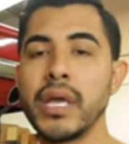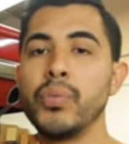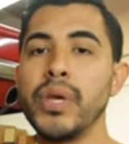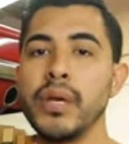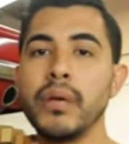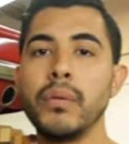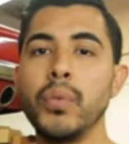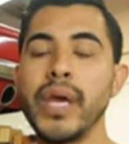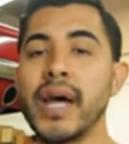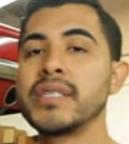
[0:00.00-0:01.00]
and
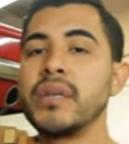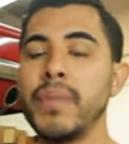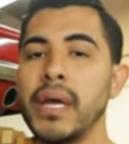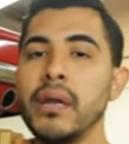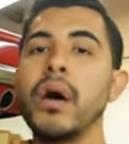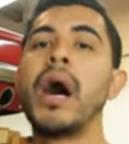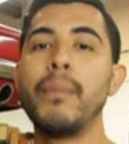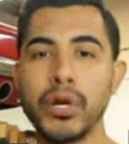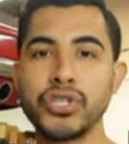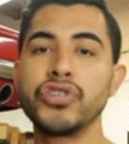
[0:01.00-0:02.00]
we estimate how
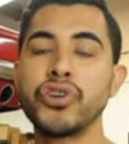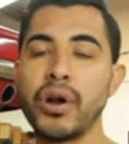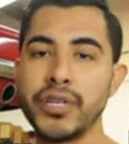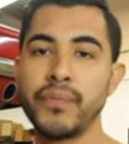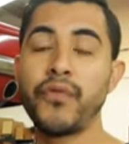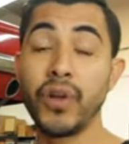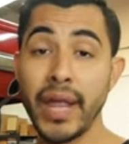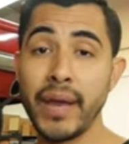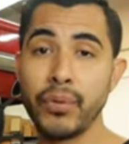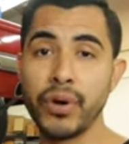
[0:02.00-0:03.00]
much they're charging for
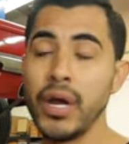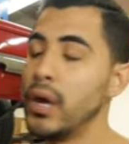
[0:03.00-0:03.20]
labor.